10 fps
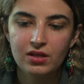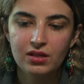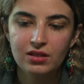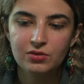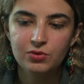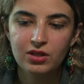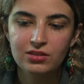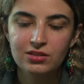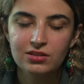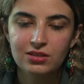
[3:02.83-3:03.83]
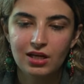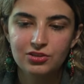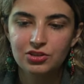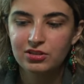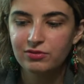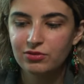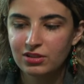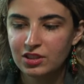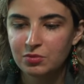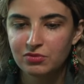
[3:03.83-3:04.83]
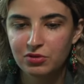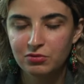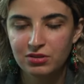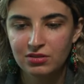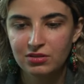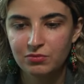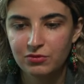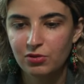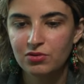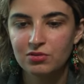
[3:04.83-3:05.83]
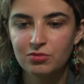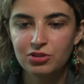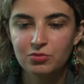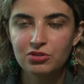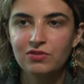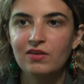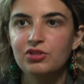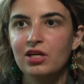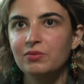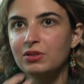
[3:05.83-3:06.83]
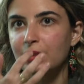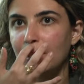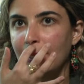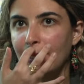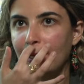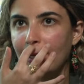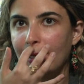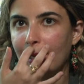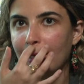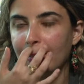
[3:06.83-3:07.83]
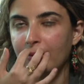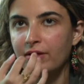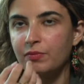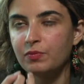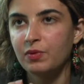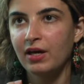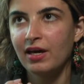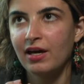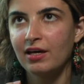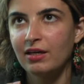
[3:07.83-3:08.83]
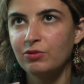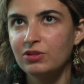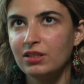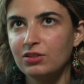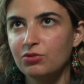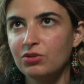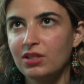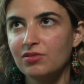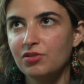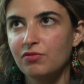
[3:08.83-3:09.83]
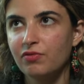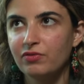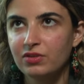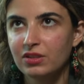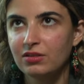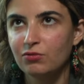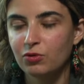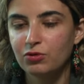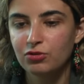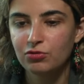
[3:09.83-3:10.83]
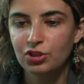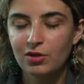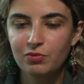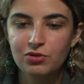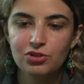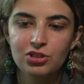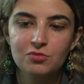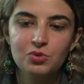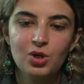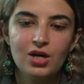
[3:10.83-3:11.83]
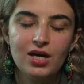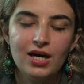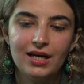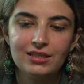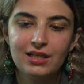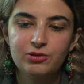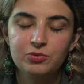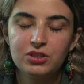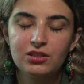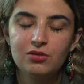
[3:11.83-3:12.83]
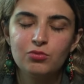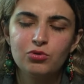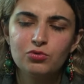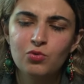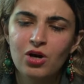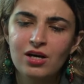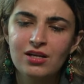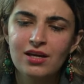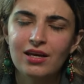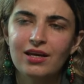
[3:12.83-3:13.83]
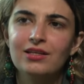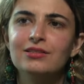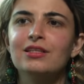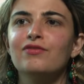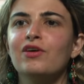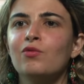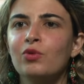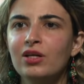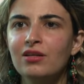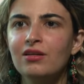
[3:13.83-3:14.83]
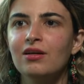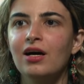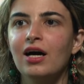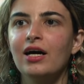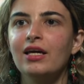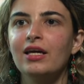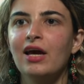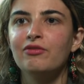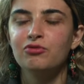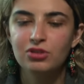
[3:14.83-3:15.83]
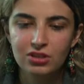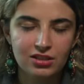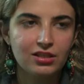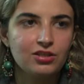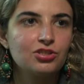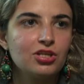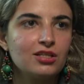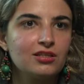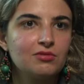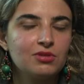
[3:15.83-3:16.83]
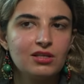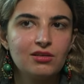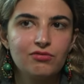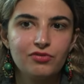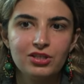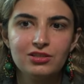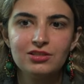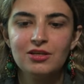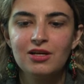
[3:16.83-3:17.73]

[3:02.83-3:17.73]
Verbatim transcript: it was, I'll just give you this before we close the bishop g5 chapter. I, I was like 2015 World Youth Championship and I was playing on board one and if I win I have a really clear shot at getting first